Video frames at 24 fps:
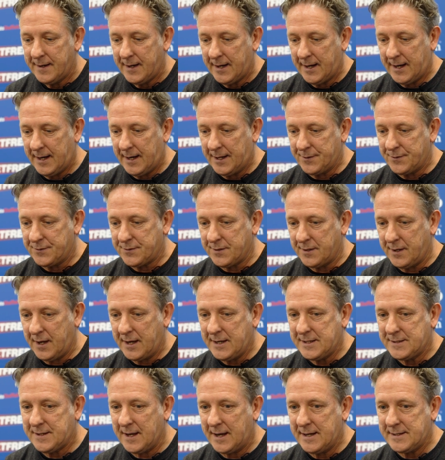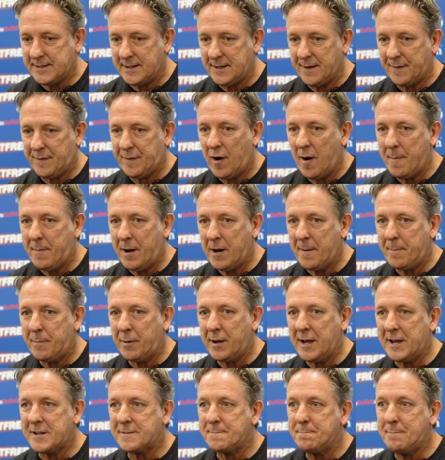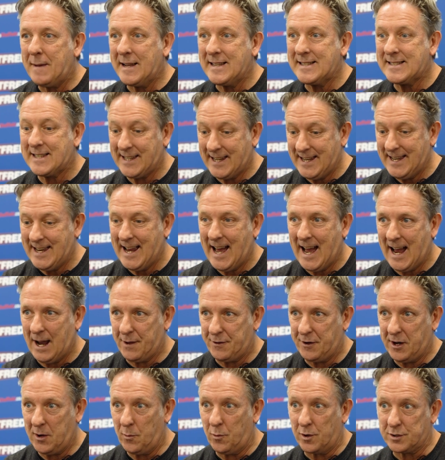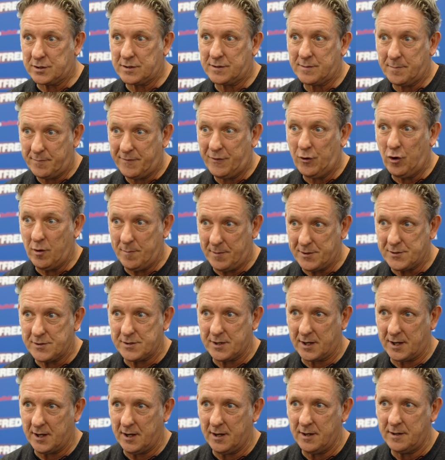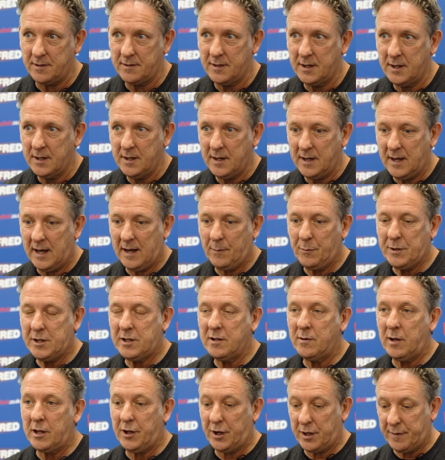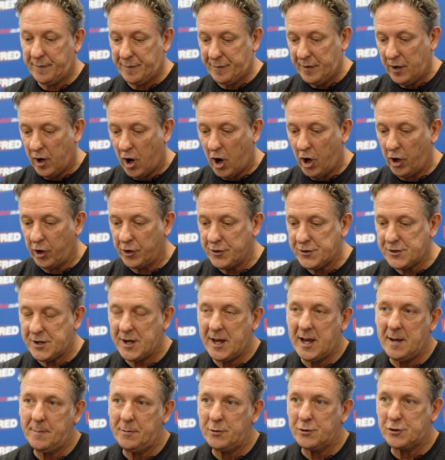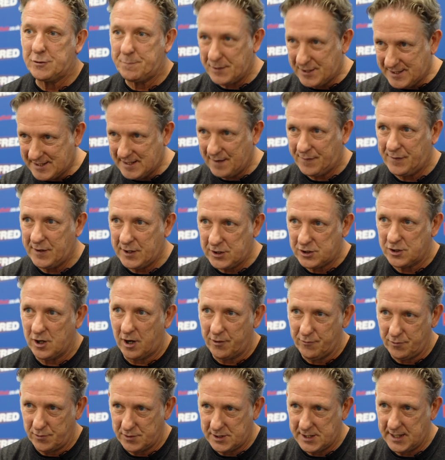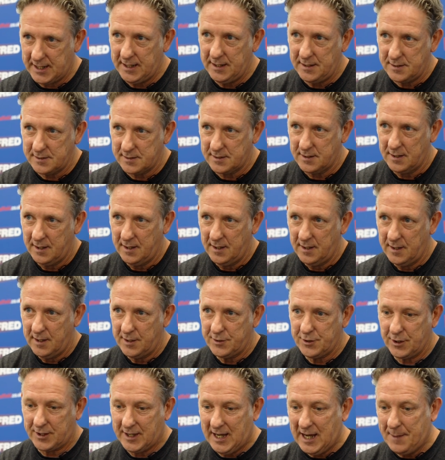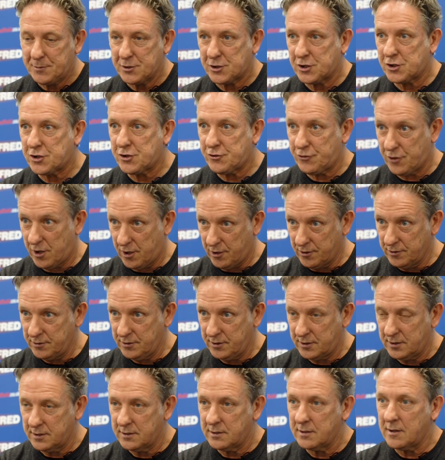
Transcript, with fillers: And he's, he's in a far better place mentally now than he was four months ago. Mm. And we do a lot of on-table specific shot routines that keep us strong